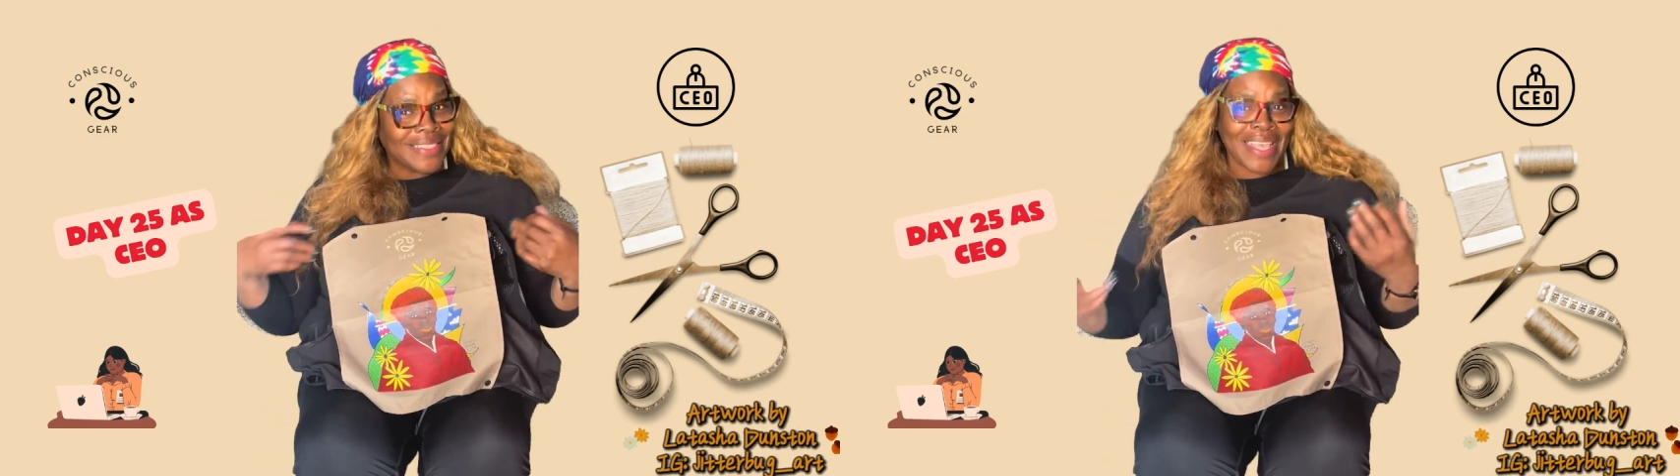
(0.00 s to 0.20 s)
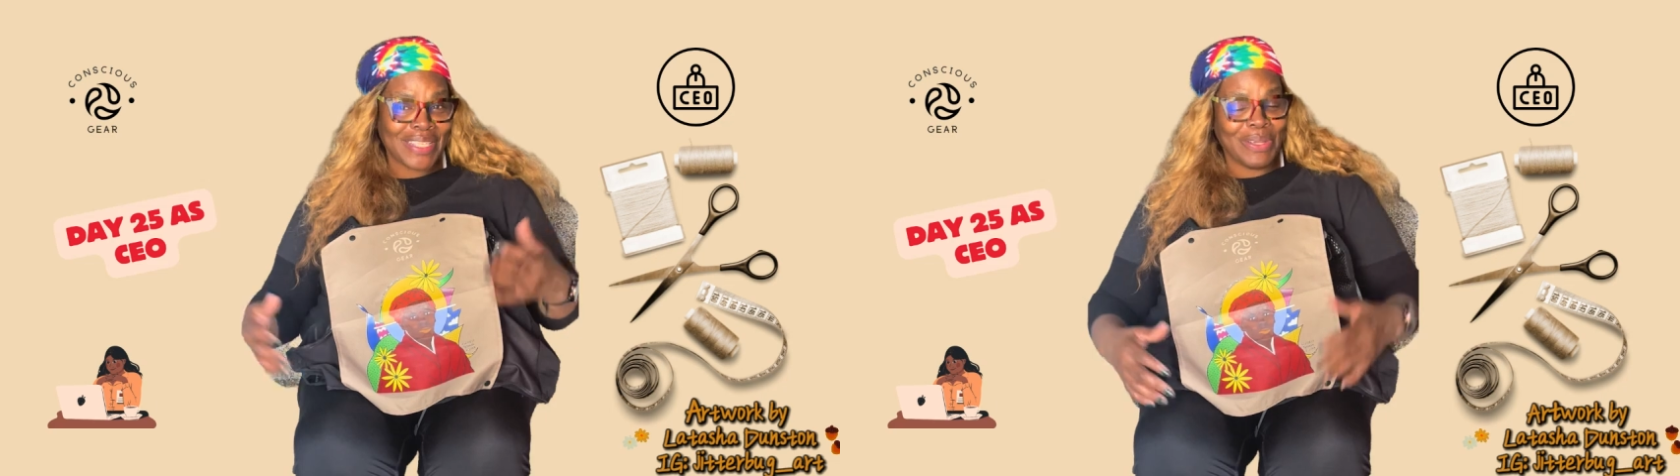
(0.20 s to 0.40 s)

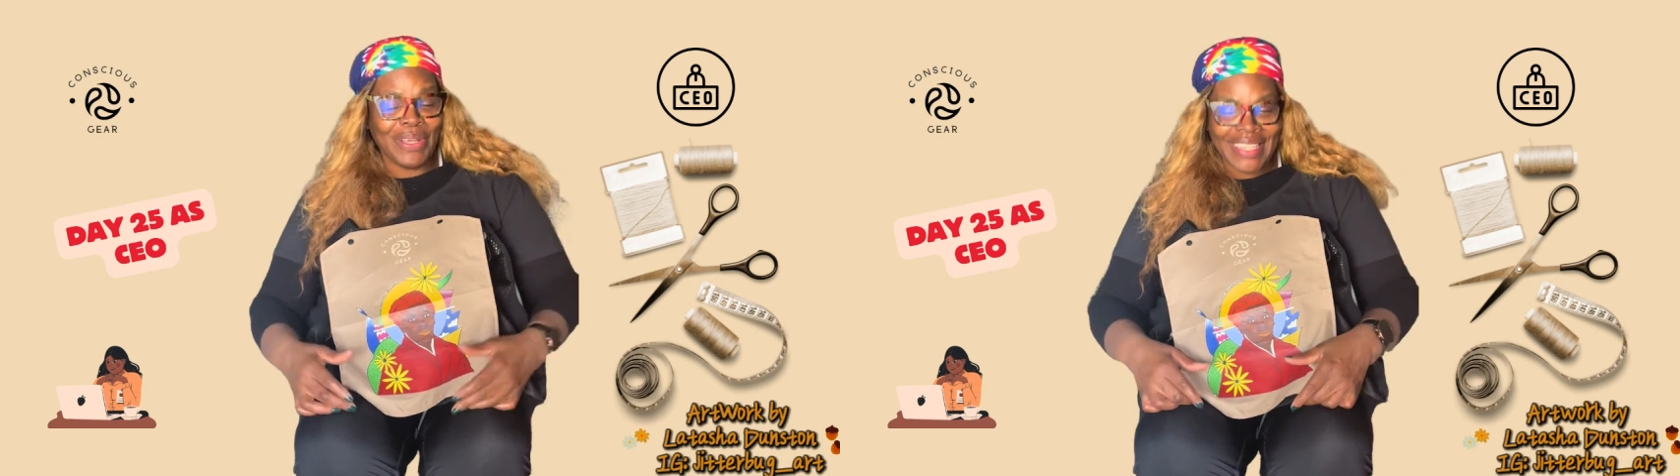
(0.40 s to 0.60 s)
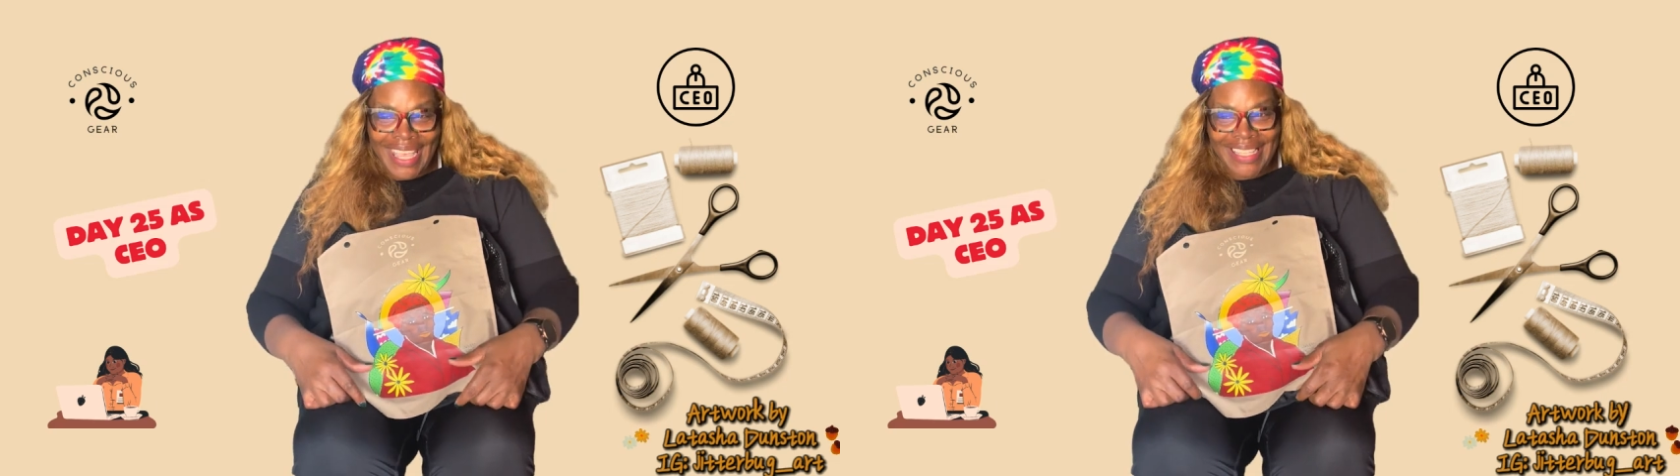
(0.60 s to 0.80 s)
as it
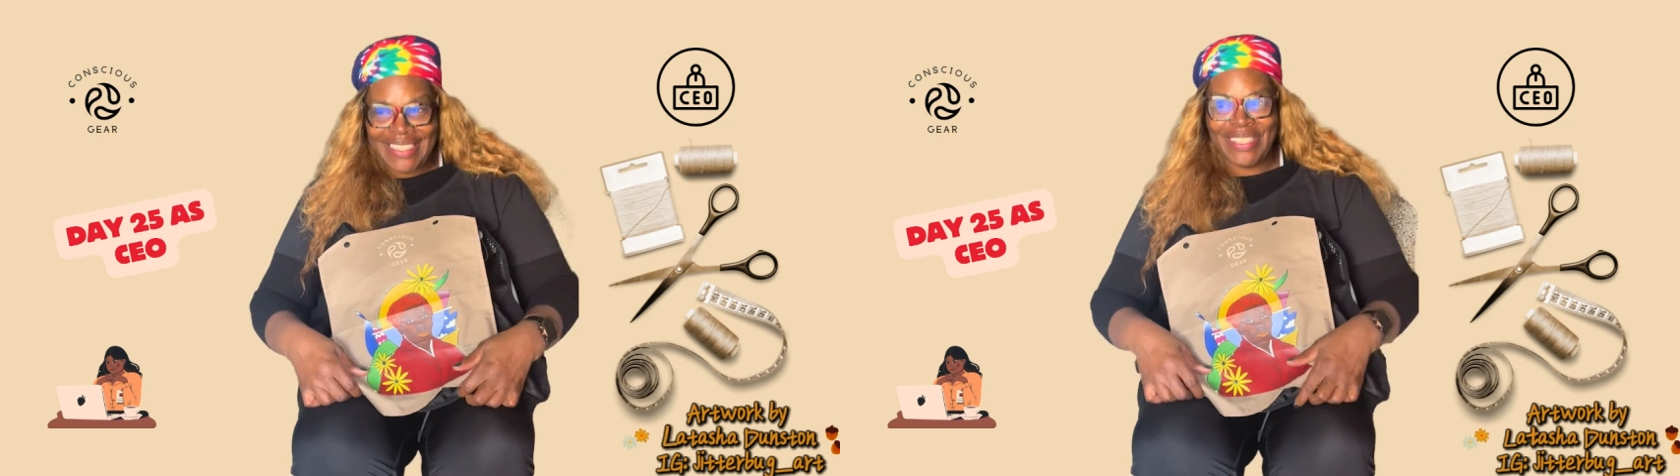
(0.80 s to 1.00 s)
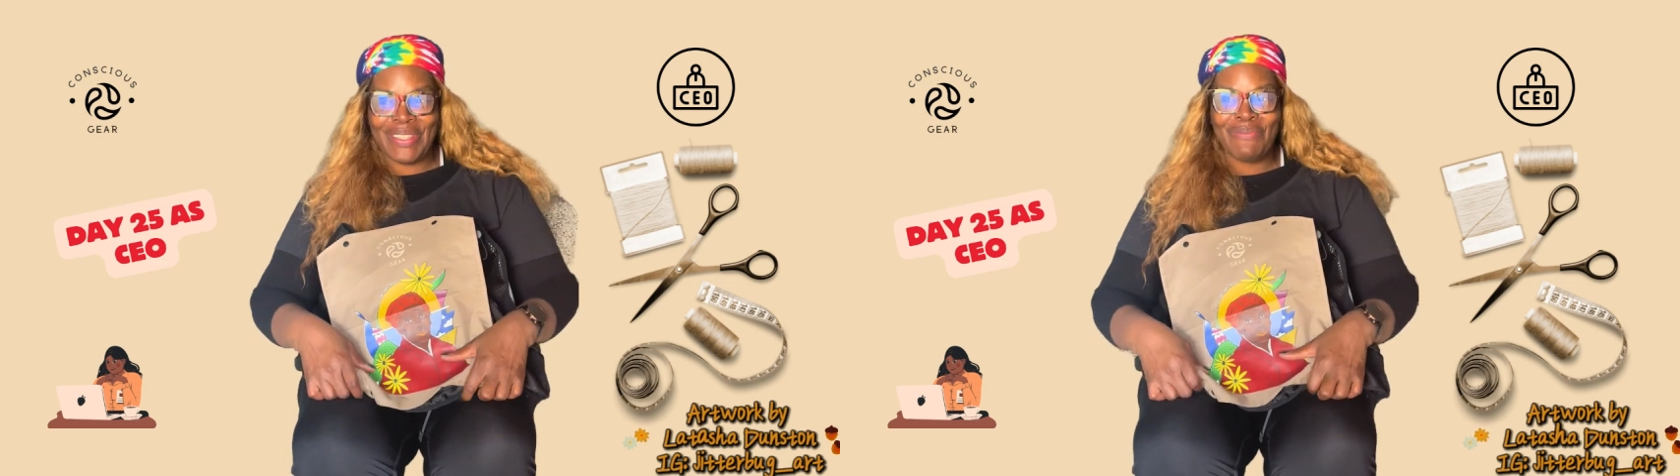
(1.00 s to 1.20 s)
relates to